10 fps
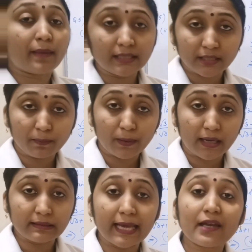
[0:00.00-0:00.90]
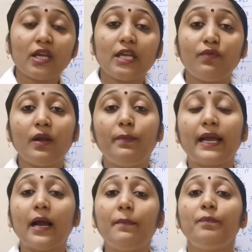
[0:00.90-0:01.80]
multiply. Then it will
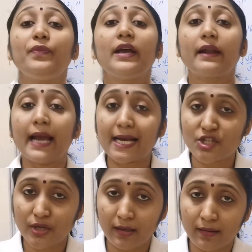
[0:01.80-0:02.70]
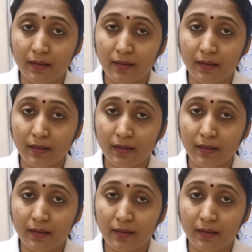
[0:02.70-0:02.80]
become rational